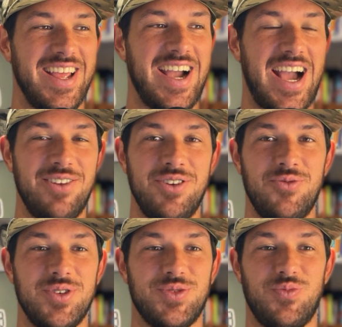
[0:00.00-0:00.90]
I don't know
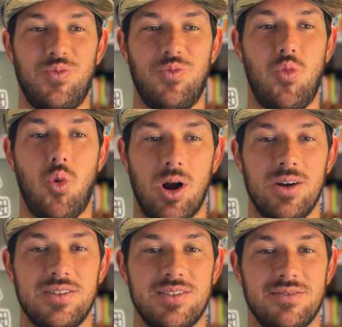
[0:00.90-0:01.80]
what's
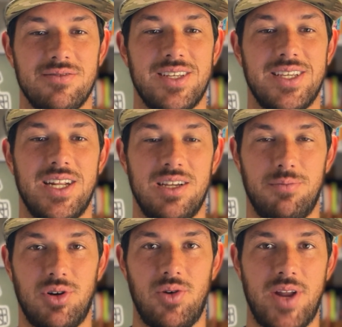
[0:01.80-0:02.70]
worse, getting
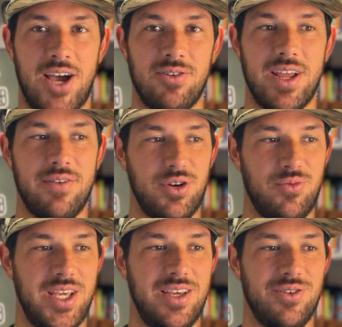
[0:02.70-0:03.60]
blown out every
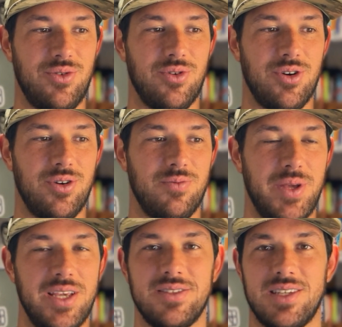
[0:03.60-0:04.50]
week or
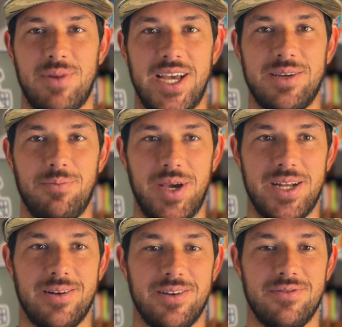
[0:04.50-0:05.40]
being
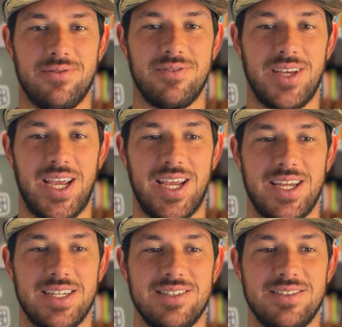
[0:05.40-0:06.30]
semi-competitive.
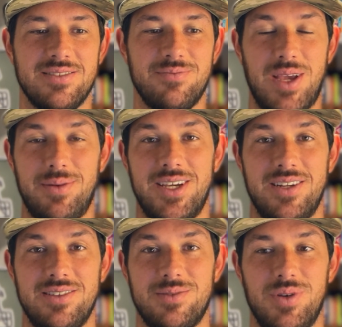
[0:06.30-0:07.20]
And maybe it
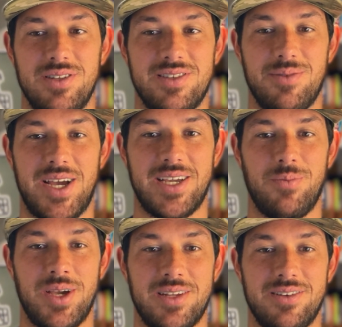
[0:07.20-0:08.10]
is being
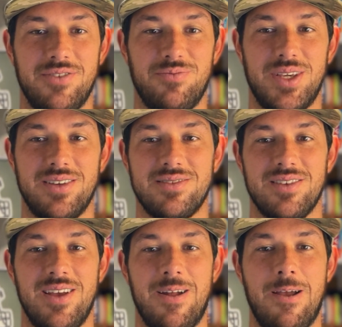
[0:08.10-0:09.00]
semi-competitive, because
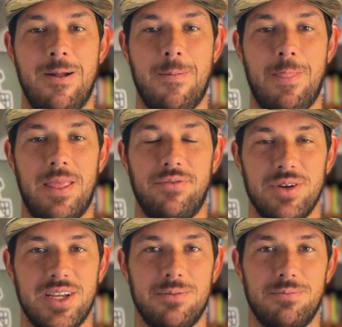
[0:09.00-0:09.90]
if we were
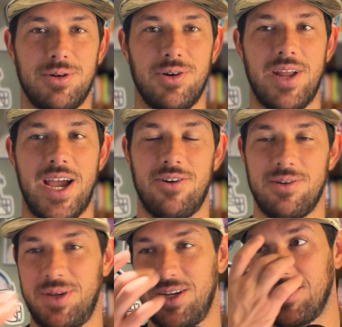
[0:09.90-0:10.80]
getting blown out, I
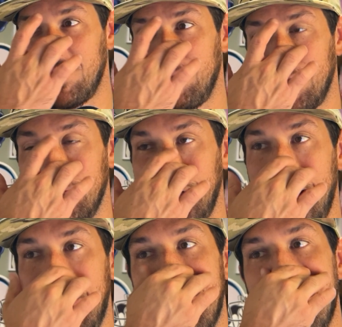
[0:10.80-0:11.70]
mean, I'd just be like,
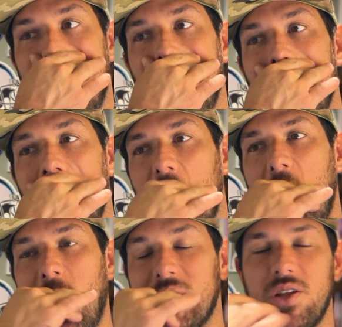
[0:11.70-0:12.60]
okay, well,
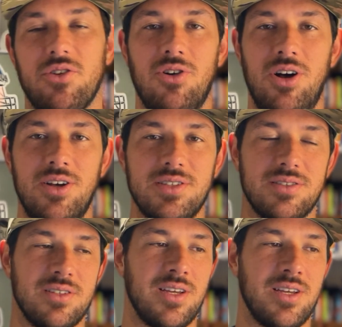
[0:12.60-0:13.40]
it's another loss.